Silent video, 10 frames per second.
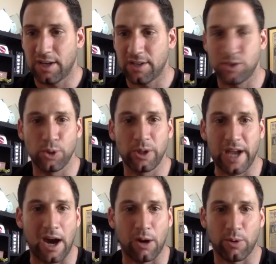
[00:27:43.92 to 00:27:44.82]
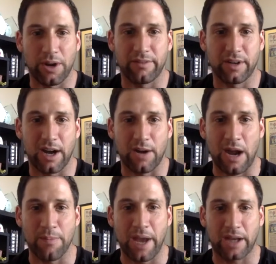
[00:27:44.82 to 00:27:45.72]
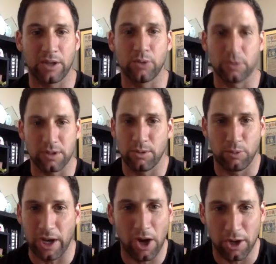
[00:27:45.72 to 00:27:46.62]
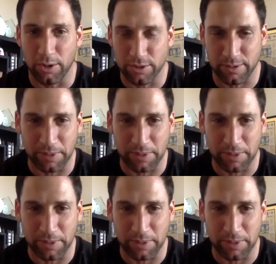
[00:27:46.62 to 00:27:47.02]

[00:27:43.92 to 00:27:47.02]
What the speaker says: Juliao or whatever at right back, who we all know is from